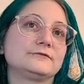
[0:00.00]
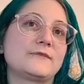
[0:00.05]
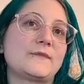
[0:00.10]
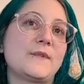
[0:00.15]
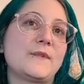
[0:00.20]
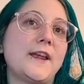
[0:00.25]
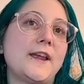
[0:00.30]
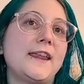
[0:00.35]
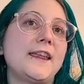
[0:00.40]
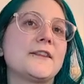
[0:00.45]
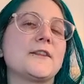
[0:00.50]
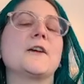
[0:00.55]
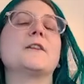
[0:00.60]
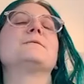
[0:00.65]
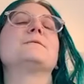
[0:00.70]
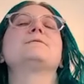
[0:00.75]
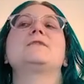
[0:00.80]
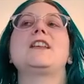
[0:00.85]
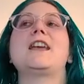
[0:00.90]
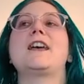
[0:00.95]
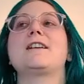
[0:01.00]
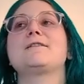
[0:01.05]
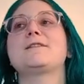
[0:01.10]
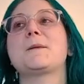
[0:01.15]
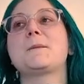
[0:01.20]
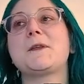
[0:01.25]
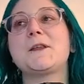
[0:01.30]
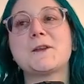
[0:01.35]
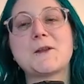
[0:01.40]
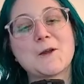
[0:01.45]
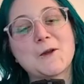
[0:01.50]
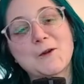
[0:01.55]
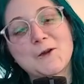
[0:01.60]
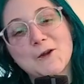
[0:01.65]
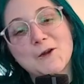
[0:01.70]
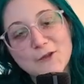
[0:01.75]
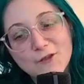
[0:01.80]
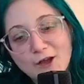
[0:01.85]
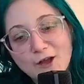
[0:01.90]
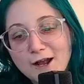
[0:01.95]
Again though, yeah, let me know your
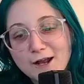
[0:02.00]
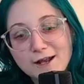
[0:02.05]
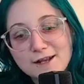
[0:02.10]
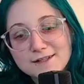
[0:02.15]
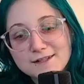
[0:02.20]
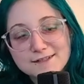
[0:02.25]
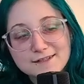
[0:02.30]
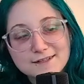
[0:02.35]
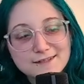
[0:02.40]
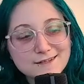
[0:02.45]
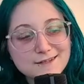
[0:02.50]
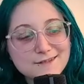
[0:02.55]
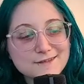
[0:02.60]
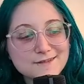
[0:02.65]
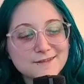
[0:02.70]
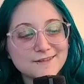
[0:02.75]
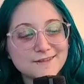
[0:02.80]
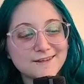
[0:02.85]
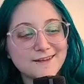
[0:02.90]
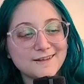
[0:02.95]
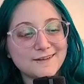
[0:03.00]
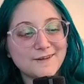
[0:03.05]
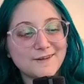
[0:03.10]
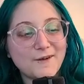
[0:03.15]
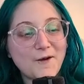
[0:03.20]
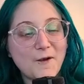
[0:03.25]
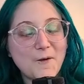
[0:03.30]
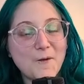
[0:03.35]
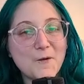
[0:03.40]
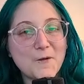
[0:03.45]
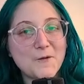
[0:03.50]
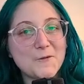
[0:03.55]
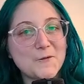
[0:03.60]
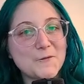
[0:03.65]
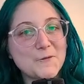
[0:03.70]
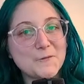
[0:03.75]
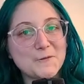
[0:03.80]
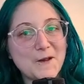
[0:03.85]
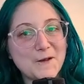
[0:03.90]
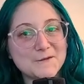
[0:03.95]
thoughts
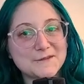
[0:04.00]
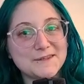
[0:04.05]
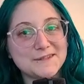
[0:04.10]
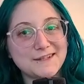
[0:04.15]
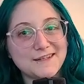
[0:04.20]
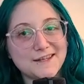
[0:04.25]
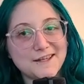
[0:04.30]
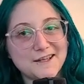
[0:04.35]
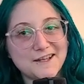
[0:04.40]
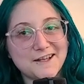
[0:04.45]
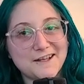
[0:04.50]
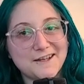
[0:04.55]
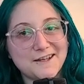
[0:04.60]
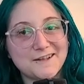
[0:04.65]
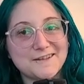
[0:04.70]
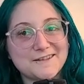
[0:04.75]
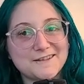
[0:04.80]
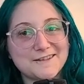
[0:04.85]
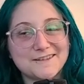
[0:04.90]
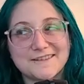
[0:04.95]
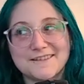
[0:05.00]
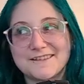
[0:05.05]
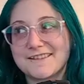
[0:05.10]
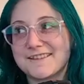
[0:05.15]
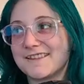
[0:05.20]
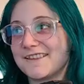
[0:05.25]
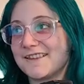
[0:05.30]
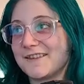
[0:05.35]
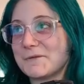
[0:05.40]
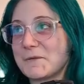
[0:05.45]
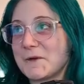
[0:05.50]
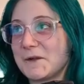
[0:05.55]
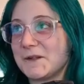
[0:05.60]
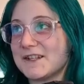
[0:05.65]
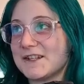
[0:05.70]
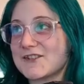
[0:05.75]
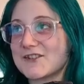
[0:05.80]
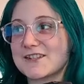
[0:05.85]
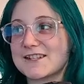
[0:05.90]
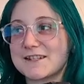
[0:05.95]
about the
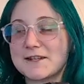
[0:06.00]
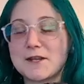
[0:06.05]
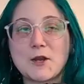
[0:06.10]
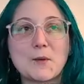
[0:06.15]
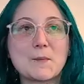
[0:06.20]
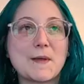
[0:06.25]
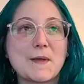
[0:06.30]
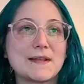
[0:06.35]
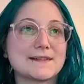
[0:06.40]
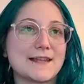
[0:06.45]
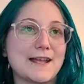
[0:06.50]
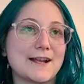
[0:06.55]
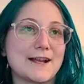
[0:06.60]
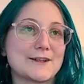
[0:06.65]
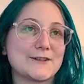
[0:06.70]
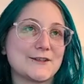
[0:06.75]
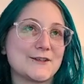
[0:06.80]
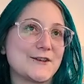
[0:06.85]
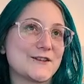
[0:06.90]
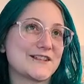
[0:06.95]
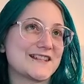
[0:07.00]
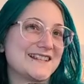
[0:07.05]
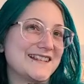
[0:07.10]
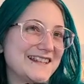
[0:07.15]
malicious Neopets actors.